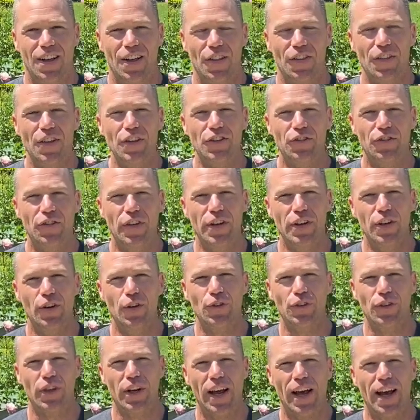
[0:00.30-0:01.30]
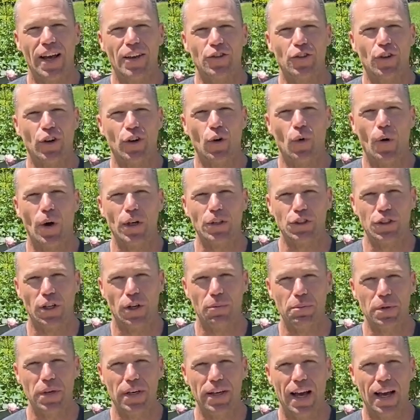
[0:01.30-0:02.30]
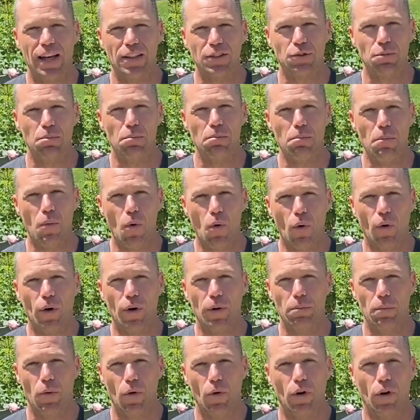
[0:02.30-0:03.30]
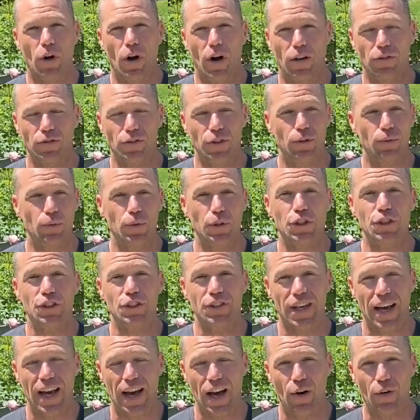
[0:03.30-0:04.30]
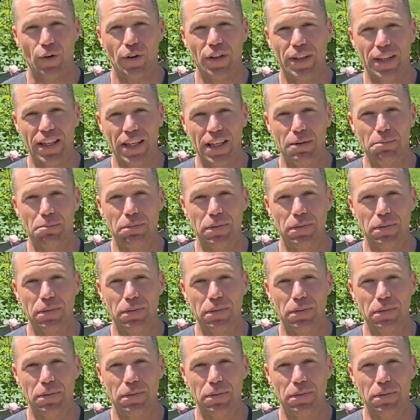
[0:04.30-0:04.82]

This video is going to answer a question I'm being asked more and more often, which is how to keep